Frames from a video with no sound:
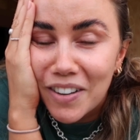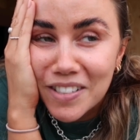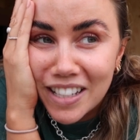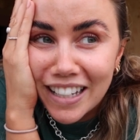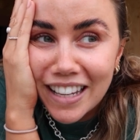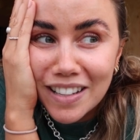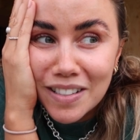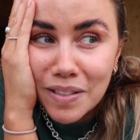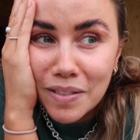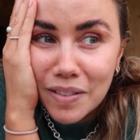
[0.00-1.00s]
I was gonna get
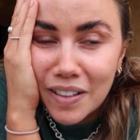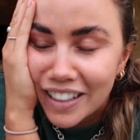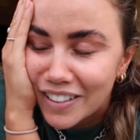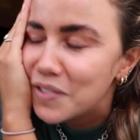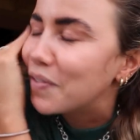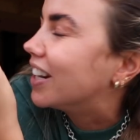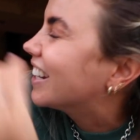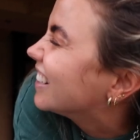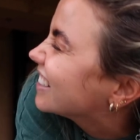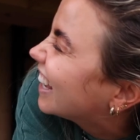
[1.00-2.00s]
us
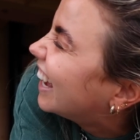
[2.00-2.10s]
sprinklers.